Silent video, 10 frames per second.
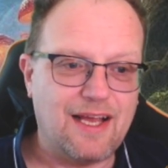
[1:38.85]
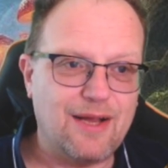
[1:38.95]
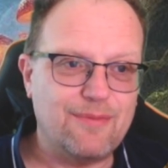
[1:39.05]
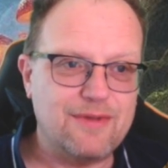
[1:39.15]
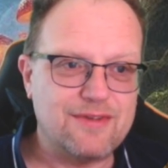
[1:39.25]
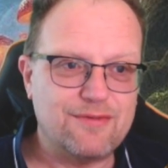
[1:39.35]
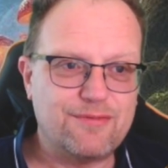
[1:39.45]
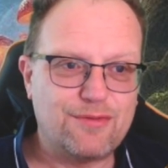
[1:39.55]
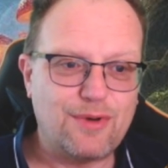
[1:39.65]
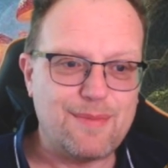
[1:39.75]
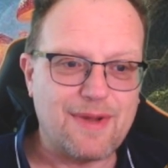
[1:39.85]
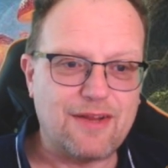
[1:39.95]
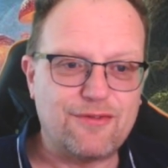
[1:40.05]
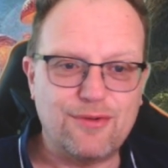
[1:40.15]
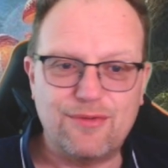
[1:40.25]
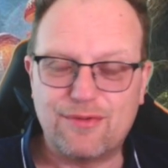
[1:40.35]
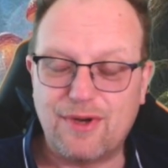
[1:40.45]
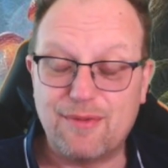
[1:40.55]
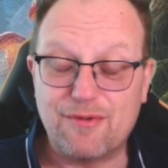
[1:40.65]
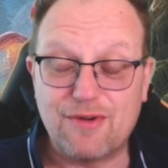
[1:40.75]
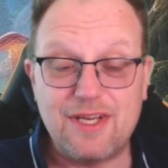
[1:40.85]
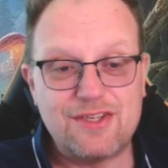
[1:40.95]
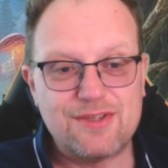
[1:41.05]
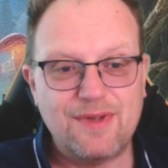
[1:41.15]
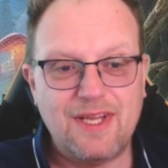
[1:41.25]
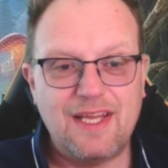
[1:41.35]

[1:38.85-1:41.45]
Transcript: Um, it's a 3 mana 2 3 with reach.